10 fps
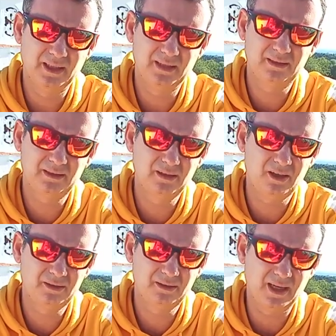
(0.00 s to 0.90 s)
it's
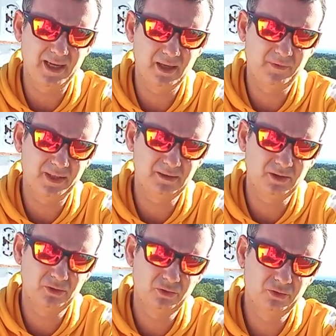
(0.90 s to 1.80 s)
not, I advise
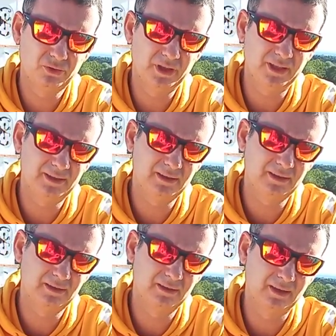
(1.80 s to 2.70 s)
not to do this
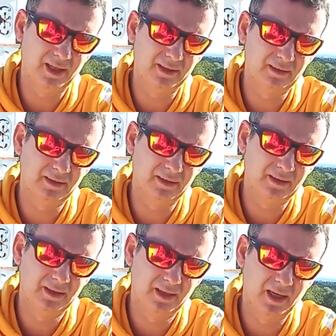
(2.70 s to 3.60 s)
and uh,
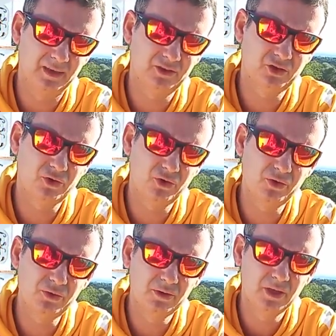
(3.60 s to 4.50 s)

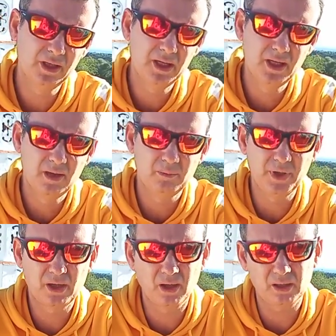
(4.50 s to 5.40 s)
unscrew,
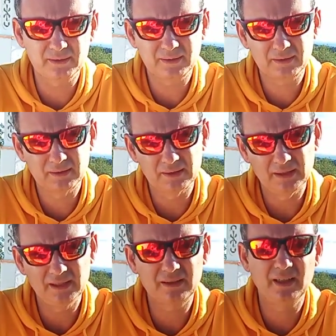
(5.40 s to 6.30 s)
because
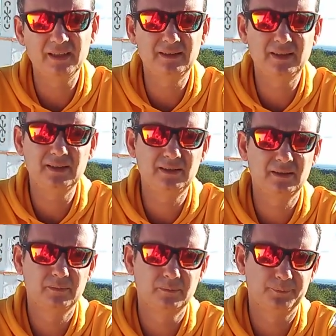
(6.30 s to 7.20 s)
these lenses,
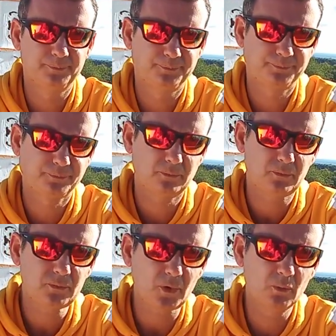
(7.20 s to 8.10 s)

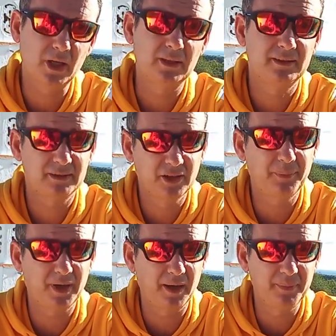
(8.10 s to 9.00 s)
well, it's a
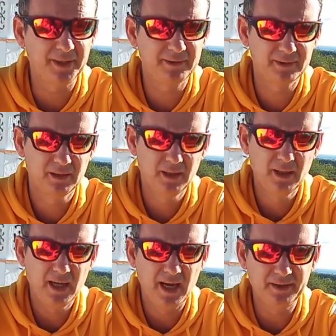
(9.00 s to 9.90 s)
cheaper eyepiece,
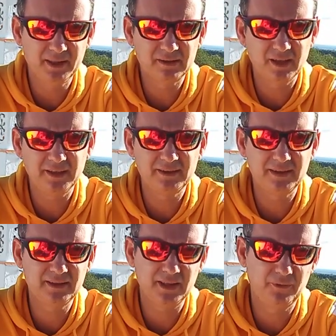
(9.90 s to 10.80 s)
and these
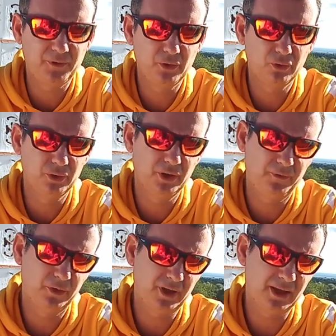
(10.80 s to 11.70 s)
lenses, if you if
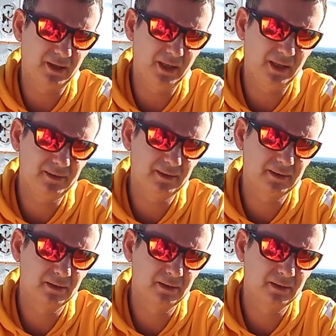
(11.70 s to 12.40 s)
you take this,